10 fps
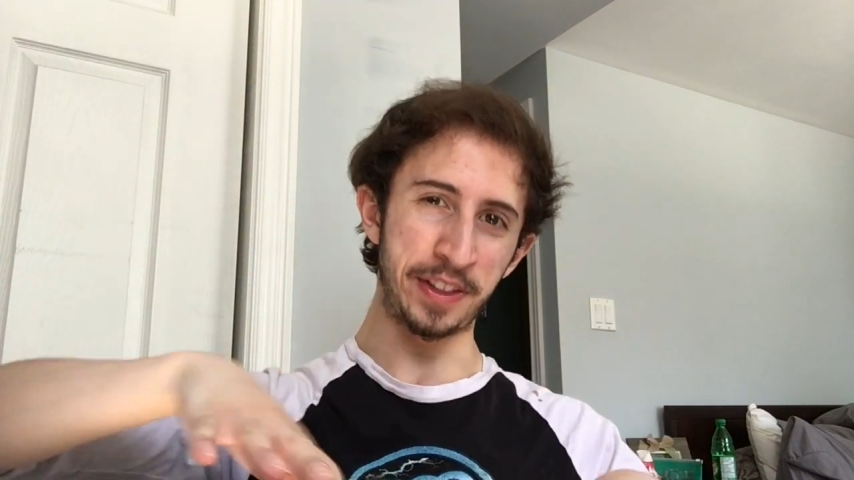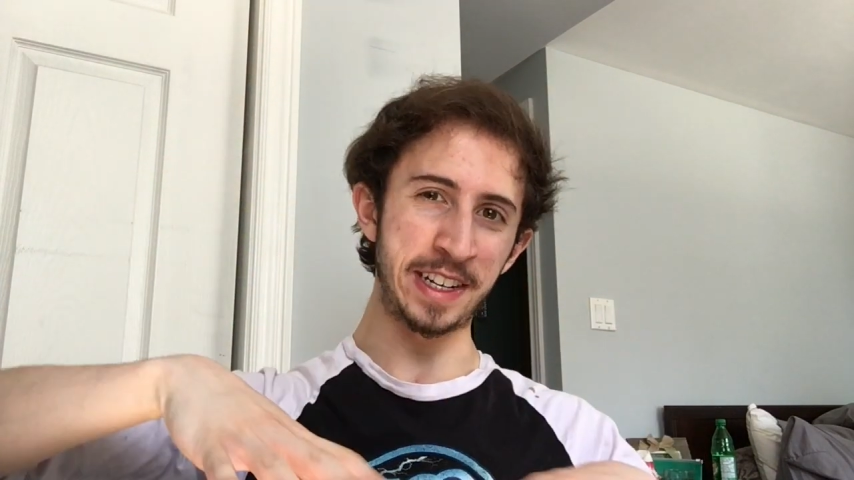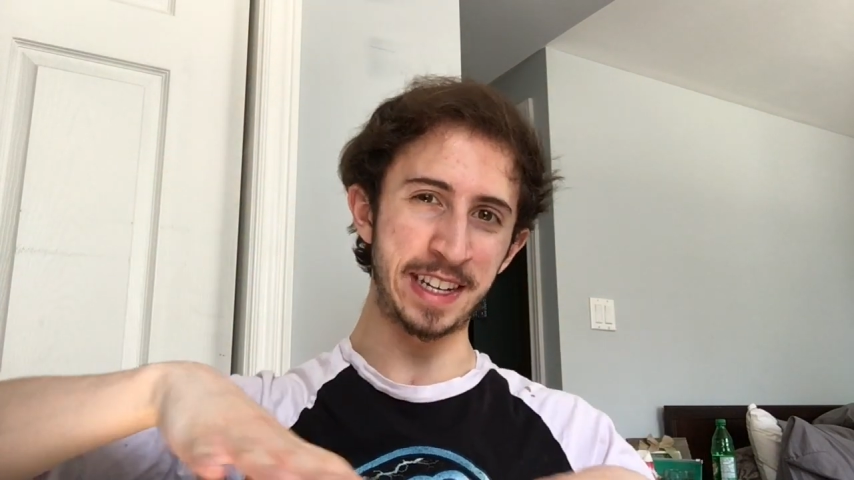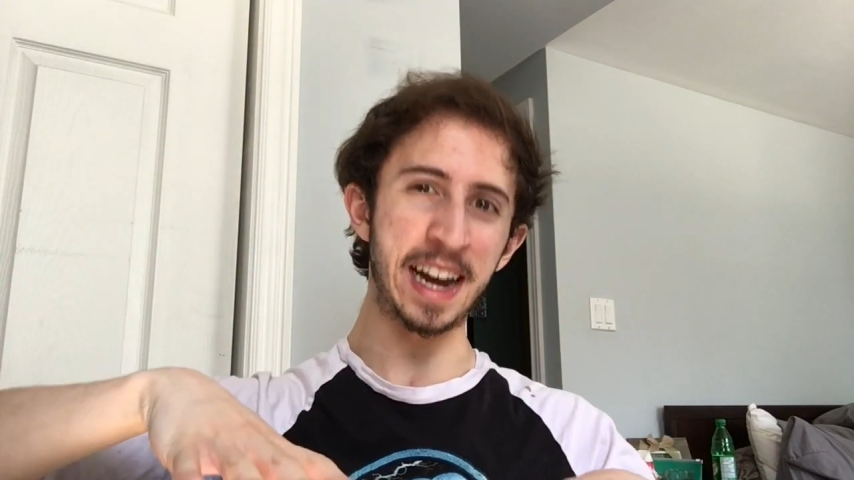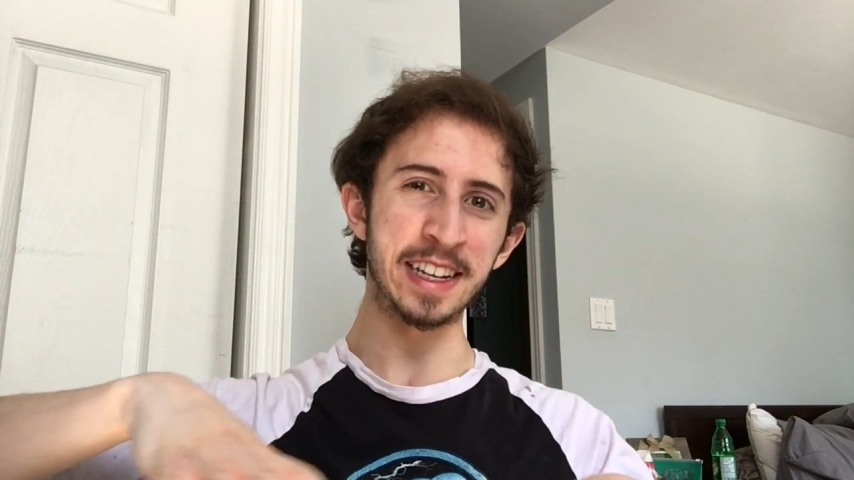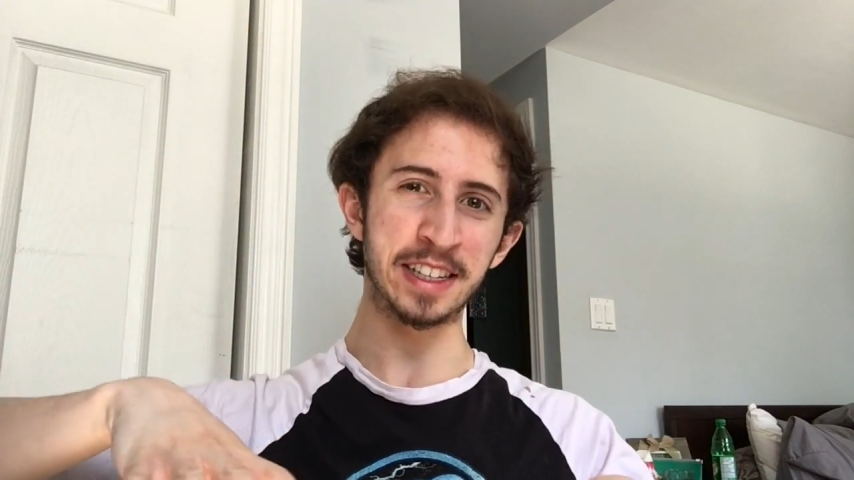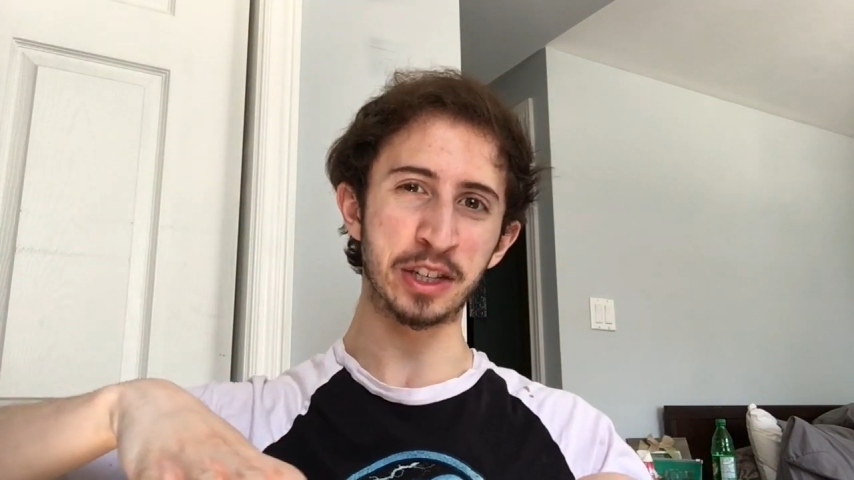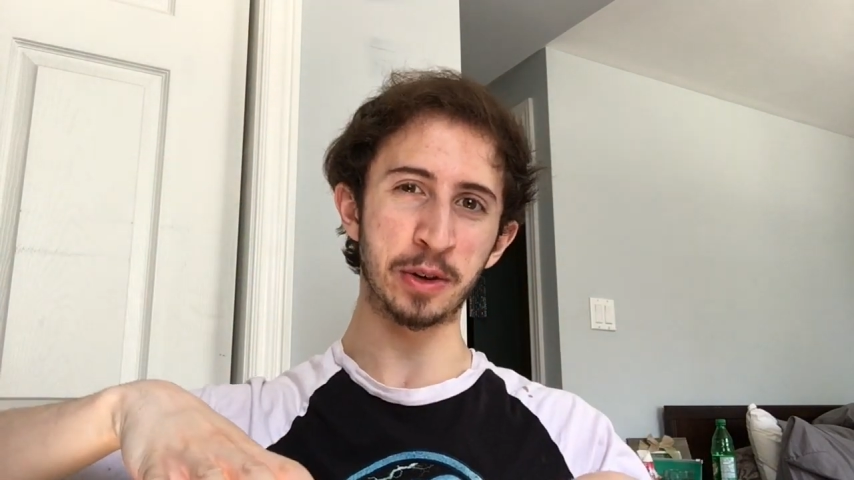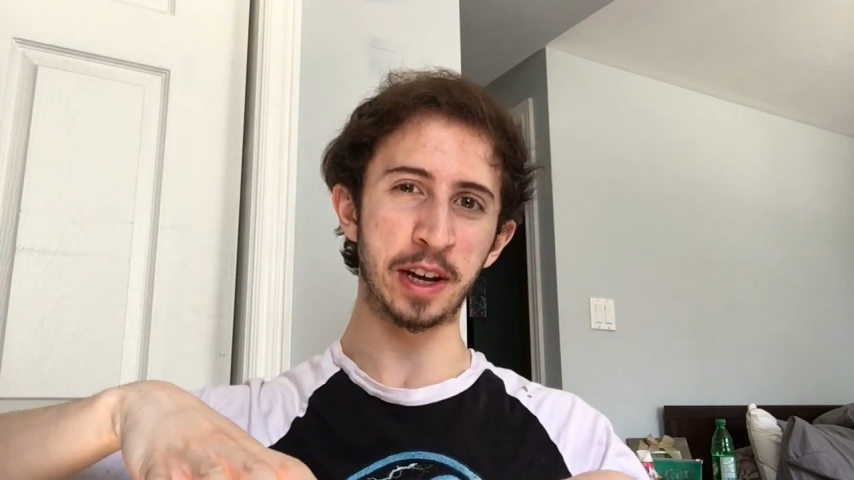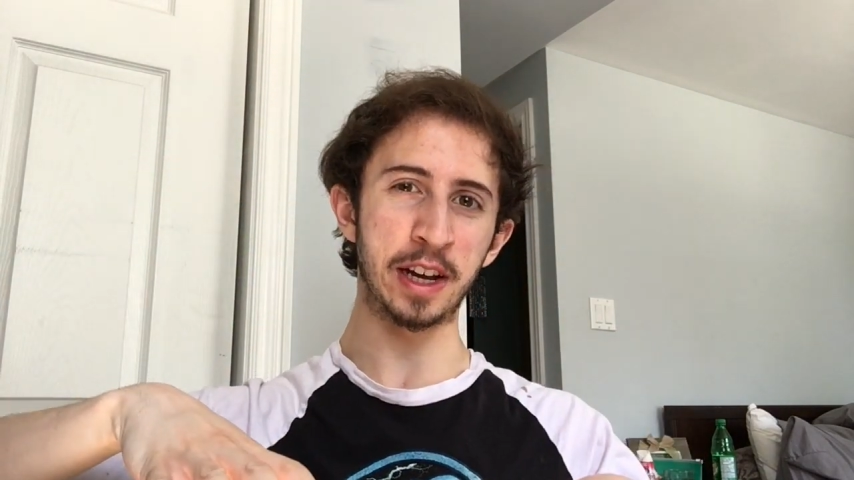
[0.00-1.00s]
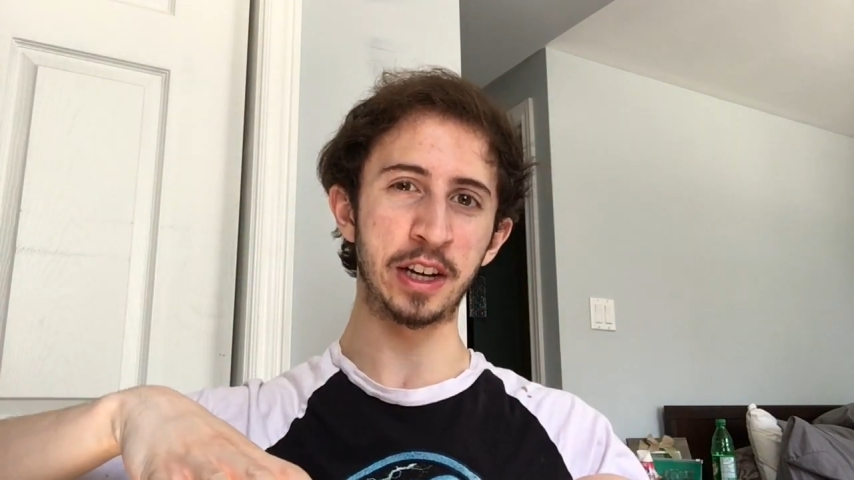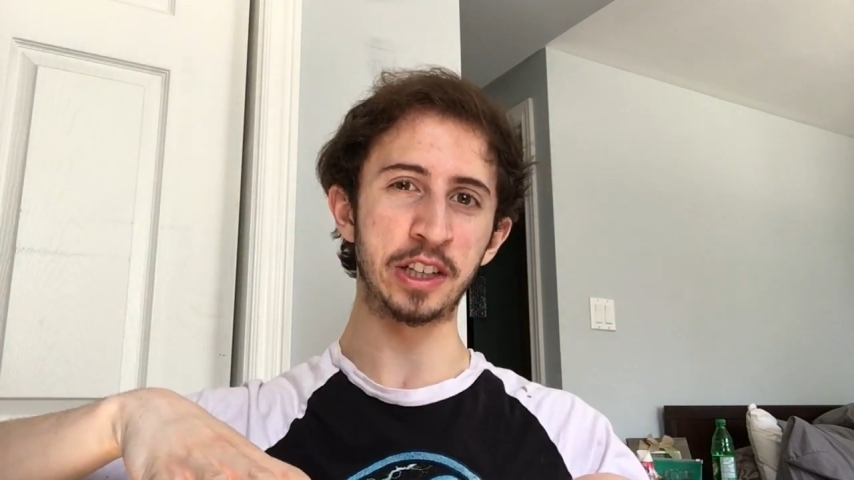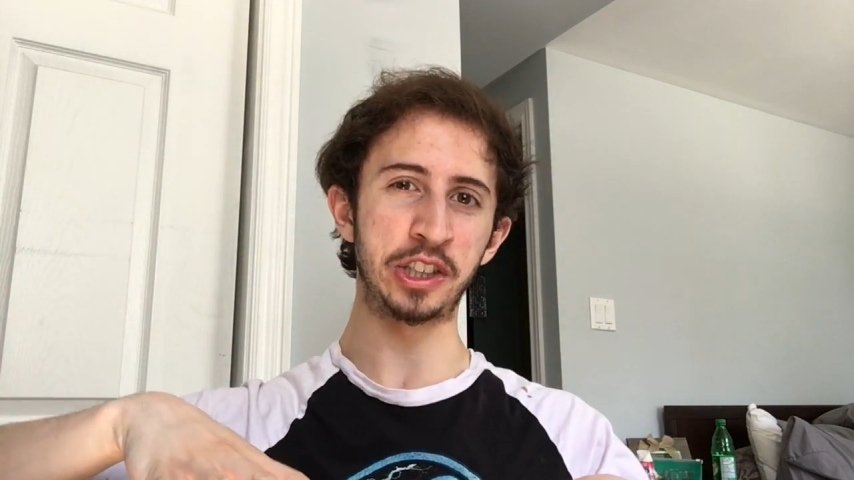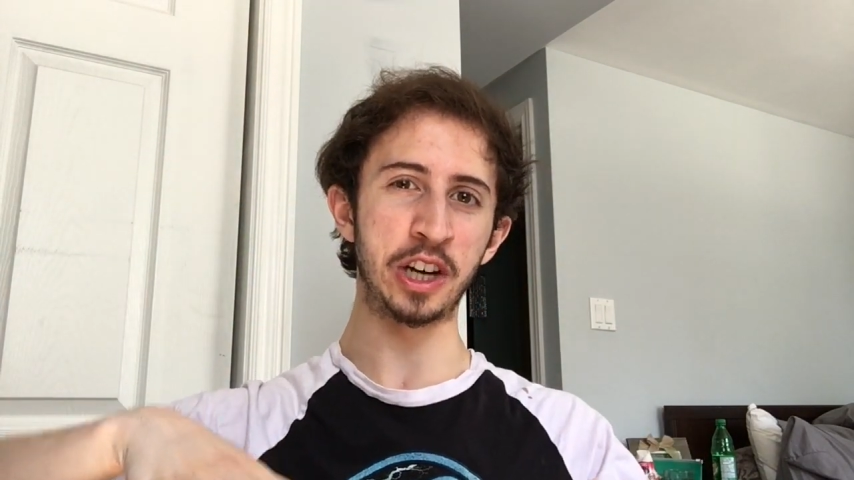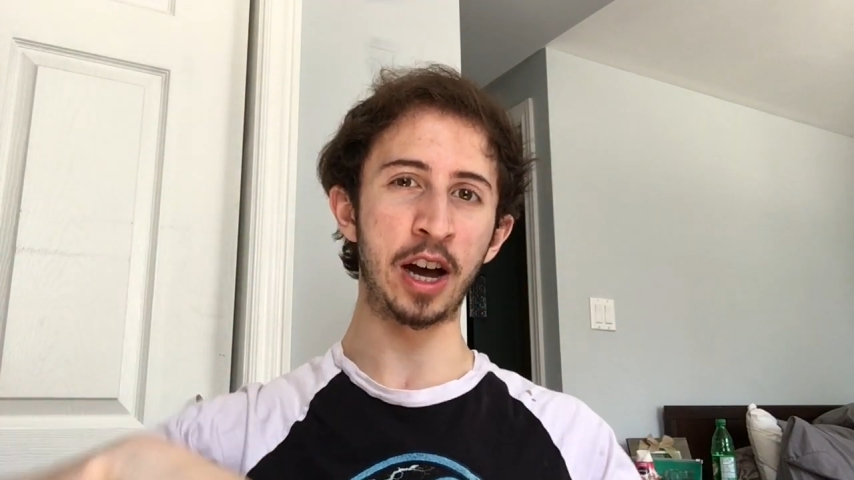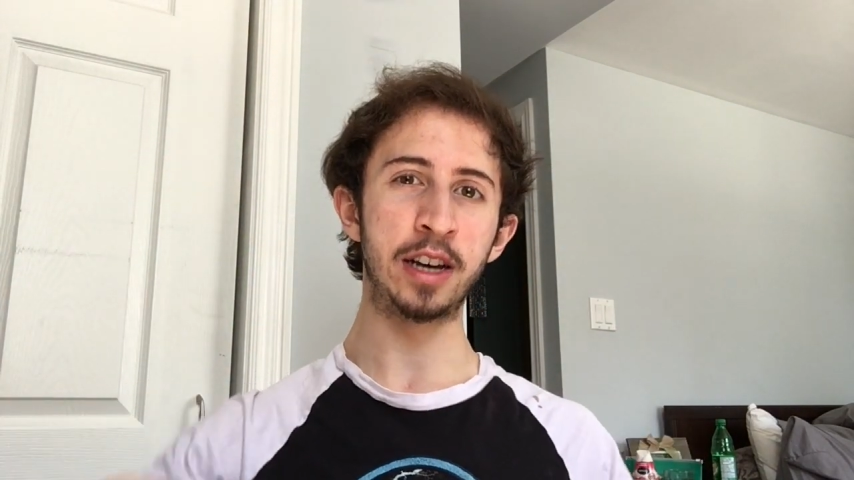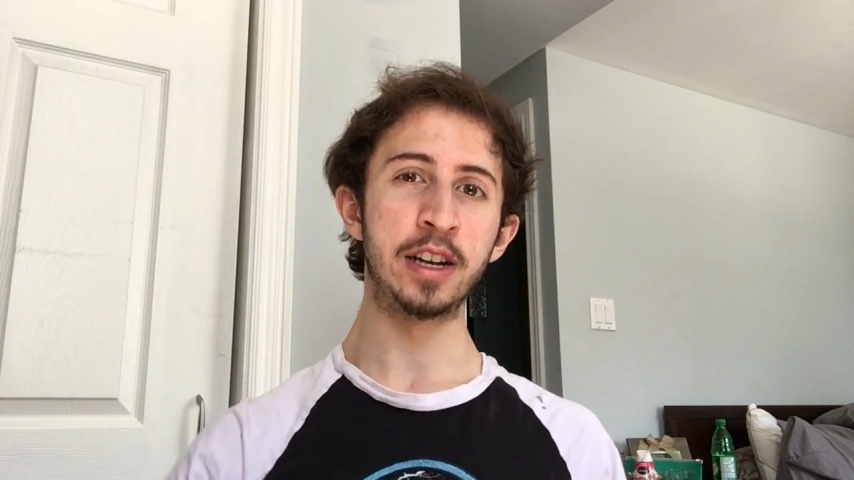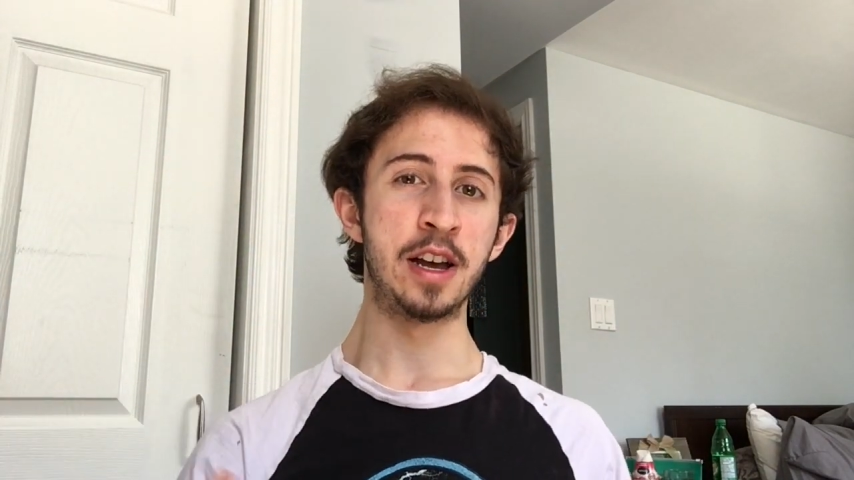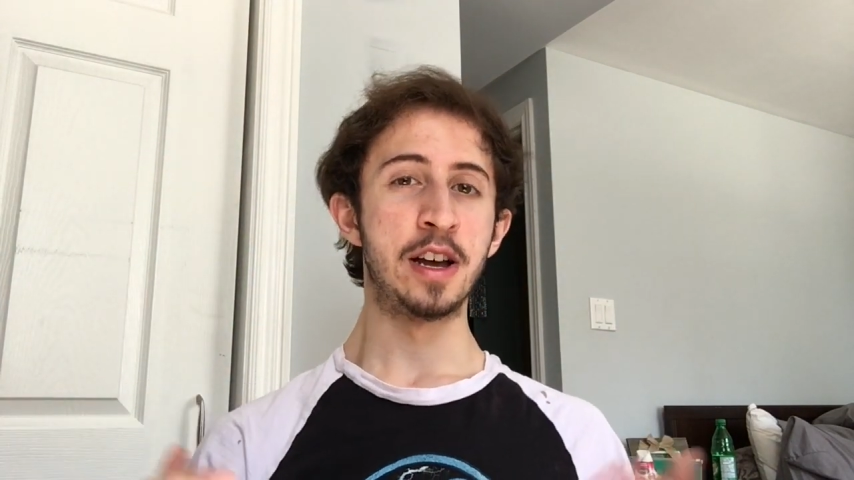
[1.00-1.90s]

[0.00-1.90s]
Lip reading: the desk so I can get a good shot.